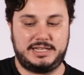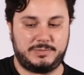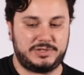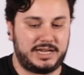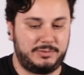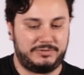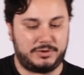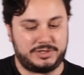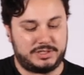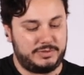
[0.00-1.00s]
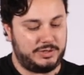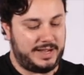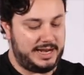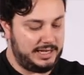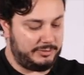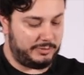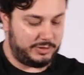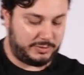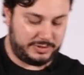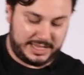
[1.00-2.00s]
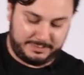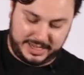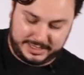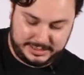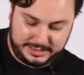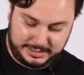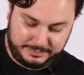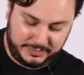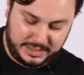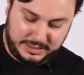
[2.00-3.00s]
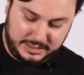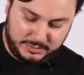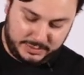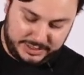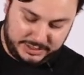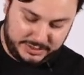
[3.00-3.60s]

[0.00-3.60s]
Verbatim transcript: let's pretend we've got some new padding and we want to put that back in then. What we